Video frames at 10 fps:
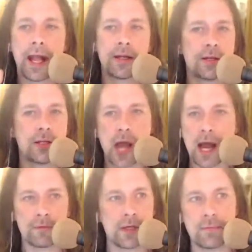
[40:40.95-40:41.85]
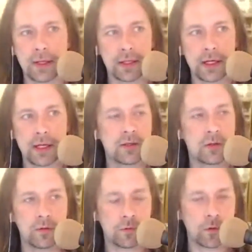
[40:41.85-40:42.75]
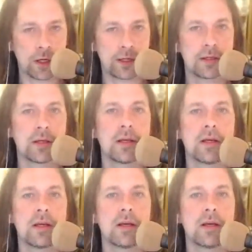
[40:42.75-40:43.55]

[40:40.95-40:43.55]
and you have the ability to afford it